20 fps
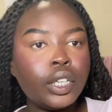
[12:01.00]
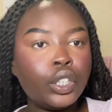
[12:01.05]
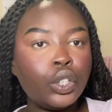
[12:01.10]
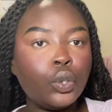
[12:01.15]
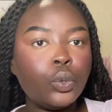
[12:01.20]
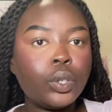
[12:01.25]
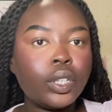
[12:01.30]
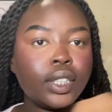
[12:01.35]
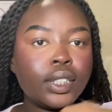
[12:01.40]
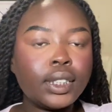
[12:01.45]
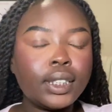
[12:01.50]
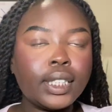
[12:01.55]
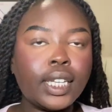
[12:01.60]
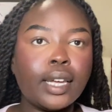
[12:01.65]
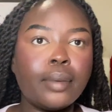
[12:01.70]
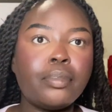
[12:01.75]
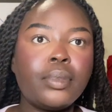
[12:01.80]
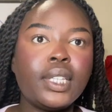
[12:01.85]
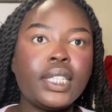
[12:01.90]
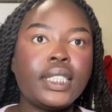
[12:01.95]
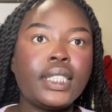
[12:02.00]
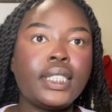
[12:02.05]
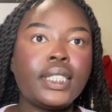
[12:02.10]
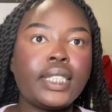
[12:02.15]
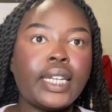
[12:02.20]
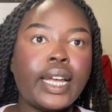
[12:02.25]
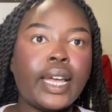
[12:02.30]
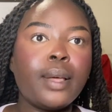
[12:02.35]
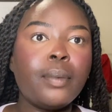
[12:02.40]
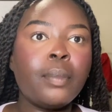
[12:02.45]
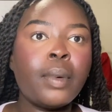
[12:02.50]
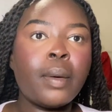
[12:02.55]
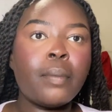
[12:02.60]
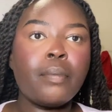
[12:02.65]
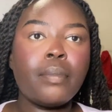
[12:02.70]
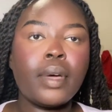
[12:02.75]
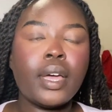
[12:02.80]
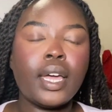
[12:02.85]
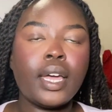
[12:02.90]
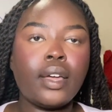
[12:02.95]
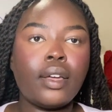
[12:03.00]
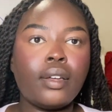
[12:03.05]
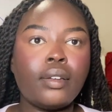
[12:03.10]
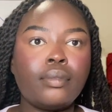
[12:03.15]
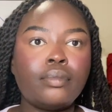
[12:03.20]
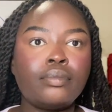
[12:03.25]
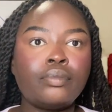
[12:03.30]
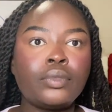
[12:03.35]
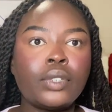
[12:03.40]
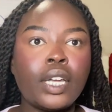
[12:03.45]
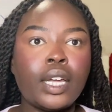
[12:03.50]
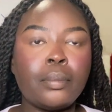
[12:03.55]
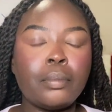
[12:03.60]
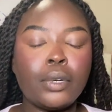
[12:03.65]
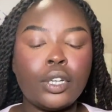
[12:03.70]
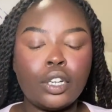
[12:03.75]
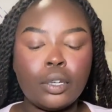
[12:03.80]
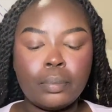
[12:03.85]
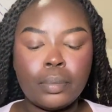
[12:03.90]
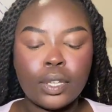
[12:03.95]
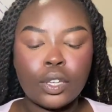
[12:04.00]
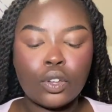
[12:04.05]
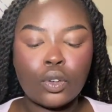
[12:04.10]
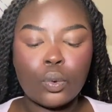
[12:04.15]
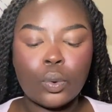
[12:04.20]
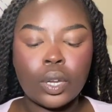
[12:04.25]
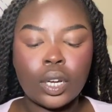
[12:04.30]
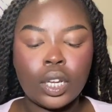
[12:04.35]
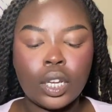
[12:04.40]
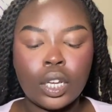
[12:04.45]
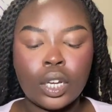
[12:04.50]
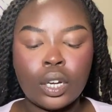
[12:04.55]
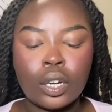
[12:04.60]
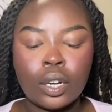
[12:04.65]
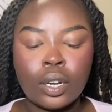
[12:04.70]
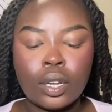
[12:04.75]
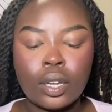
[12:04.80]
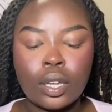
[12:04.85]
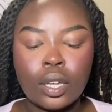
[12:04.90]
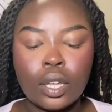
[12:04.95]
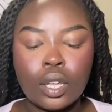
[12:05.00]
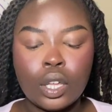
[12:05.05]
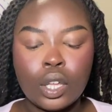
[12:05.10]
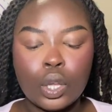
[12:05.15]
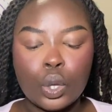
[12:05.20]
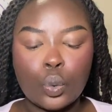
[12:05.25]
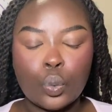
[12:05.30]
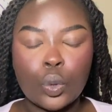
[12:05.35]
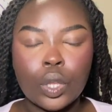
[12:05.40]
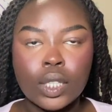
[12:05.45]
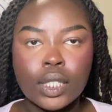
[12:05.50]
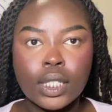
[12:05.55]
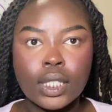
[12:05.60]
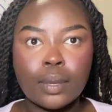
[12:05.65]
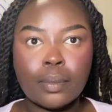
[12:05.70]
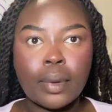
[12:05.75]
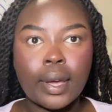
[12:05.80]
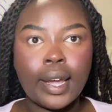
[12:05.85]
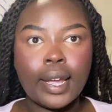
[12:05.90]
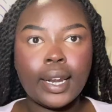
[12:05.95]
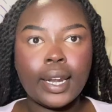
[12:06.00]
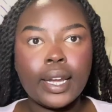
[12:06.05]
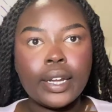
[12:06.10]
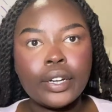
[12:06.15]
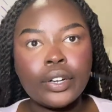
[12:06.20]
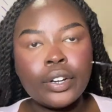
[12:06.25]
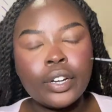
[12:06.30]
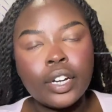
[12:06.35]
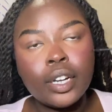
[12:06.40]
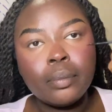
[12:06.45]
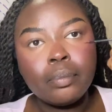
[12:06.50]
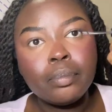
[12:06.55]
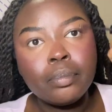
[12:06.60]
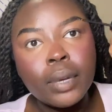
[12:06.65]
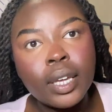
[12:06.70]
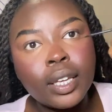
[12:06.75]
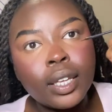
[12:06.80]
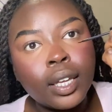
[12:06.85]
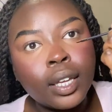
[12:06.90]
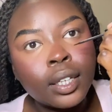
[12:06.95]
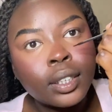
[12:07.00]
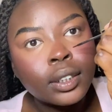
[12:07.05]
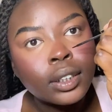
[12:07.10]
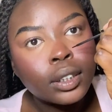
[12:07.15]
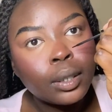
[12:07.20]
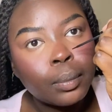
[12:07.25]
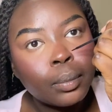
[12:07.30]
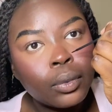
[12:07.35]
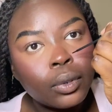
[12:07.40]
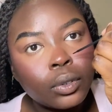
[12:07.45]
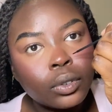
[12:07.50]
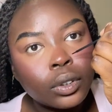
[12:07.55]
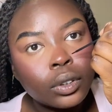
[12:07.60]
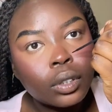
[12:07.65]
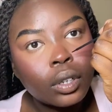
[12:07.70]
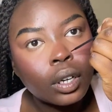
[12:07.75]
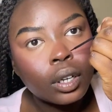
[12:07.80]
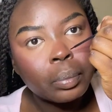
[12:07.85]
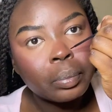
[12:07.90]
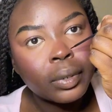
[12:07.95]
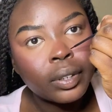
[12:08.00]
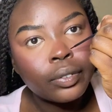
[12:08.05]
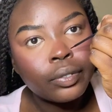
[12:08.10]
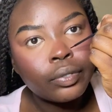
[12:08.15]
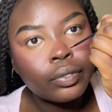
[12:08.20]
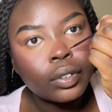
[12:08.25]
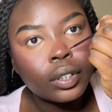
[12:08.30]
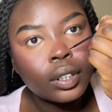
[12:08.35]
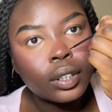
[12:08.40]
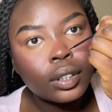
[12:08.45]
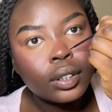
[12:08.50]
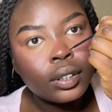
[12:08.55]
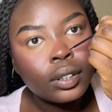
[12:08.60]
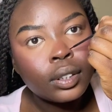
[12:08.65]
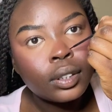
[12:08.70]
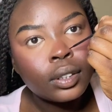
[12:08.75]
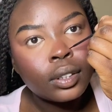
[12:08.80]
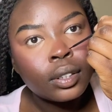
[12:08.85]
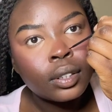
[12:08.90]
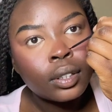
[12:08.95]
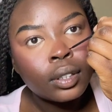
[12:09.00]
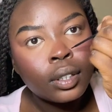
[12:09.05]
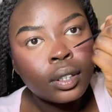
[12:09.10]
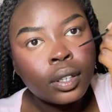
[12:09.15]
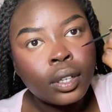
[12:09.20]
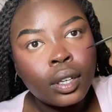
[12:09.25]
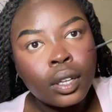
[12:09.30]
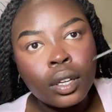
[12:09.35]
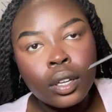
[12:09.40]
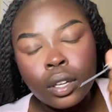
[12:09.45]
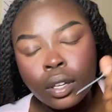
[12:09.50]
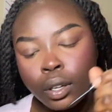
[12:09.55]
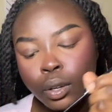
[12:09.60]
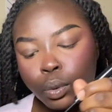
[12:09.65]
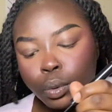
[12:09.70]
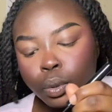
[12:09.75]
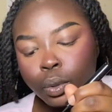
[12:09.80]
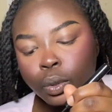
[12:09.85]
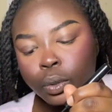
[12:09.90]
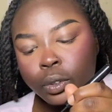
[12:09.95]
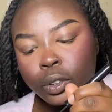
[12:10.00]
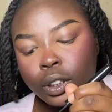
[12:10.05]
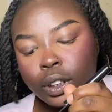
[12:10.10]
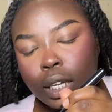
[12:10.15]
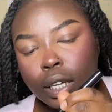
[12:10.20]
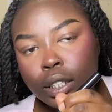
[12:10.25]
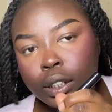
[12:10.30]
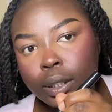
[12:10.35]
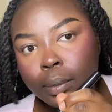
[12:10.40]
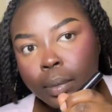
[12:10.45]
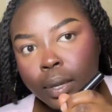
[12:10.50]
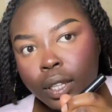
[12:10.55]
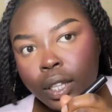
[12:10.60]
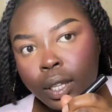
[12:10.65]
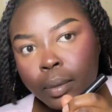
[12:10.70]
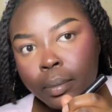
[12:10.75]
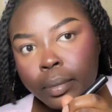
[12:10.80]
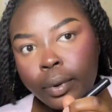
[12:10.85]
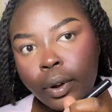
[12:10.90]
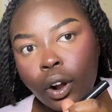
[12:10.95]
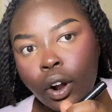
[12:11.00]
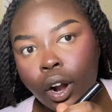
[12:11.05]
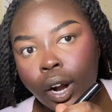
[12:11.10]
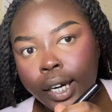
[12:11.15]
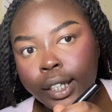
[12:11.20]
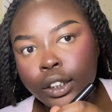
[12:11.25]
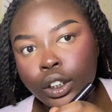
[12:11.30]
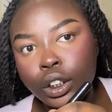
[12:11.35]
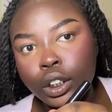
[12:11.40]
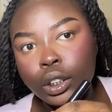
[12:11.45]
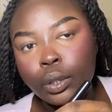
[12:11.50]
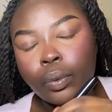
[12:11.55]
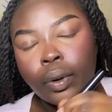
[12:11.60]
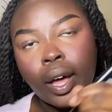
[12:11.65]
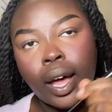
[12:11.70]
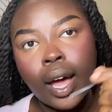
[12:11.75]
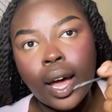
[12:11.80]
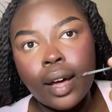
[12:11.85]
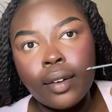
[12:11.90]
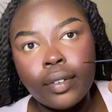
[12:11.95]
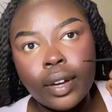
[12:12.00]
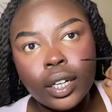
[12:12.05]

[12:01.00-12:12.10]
You can skip this step, but I'm gonna be going in with some eyeliner and making some moles on my face. Well, some of them I do have.